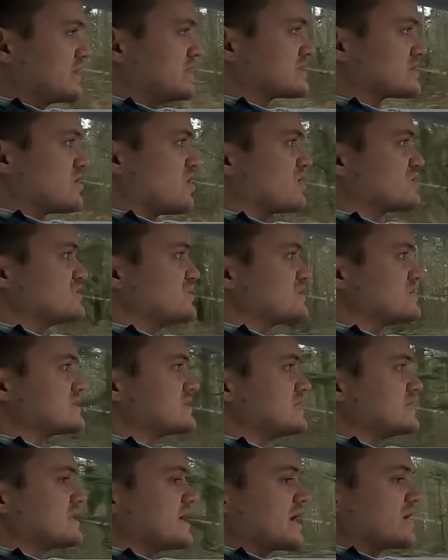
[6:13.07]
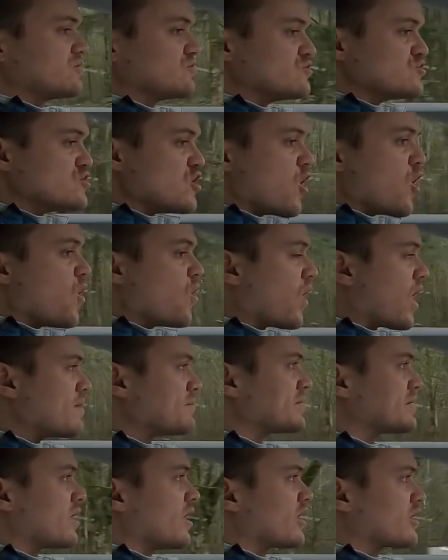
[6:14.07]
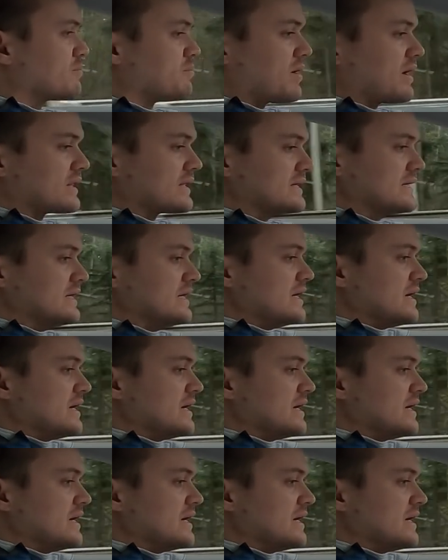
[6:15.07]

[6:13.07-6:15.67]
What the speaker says: As long as you can see that, you know I'm in autopilot